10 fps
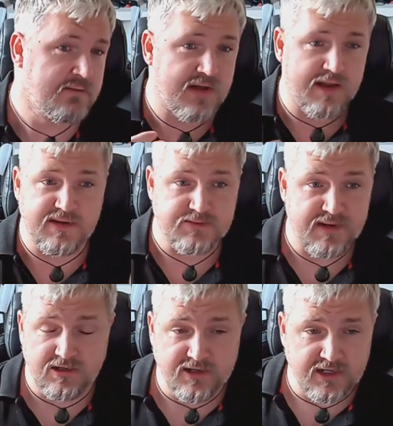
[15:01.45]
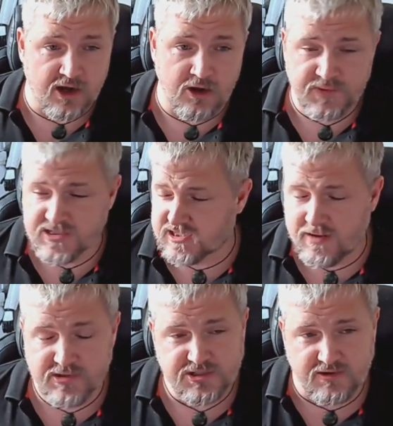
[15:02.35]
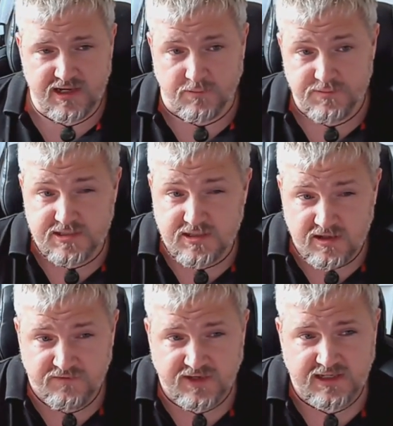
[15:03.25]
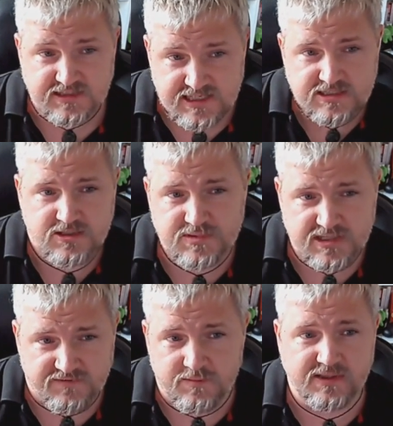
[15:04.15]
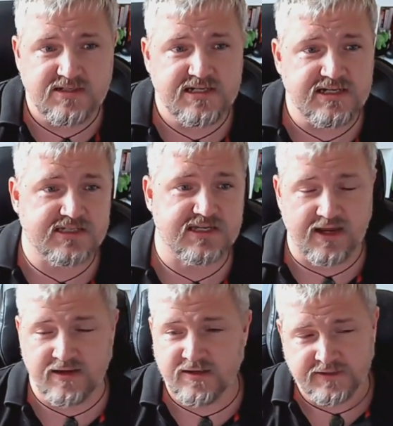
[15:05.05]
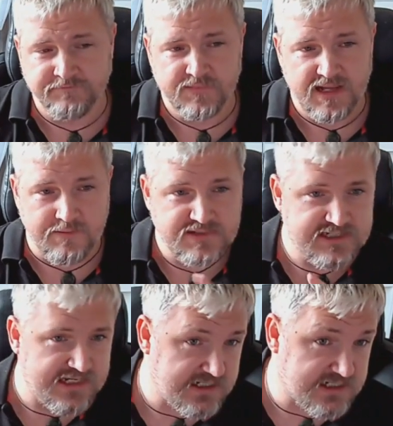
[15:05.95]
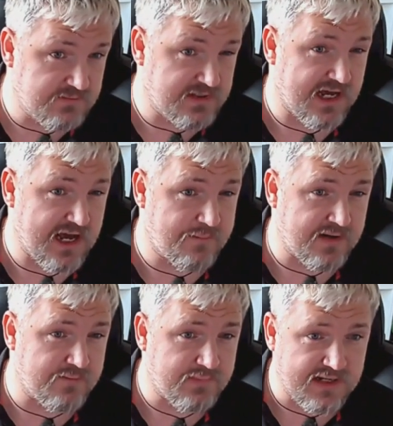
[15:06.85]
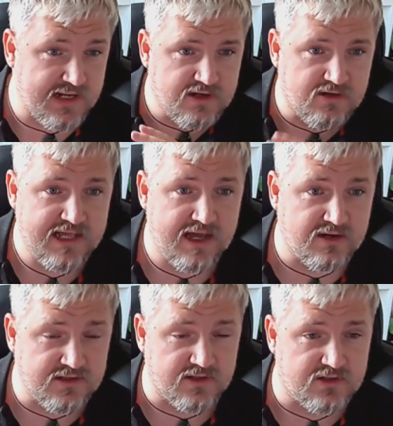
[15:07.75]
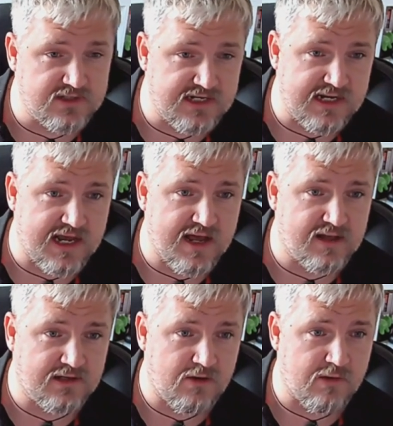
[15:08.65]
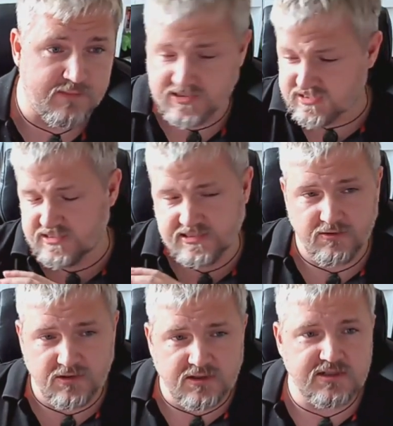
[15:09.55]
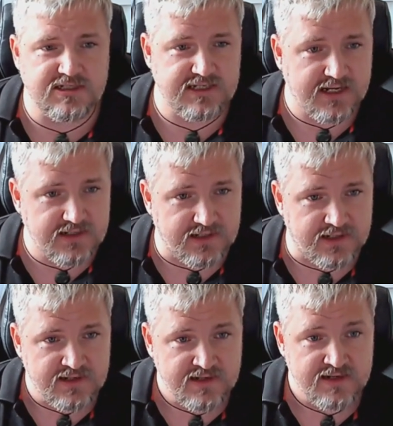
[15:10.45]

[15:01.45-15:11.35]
Maybe it's me looking at open telemetry and observing test observability to say, I'm seeing something happen, but I can't get under the hood any lower because I don't understand it.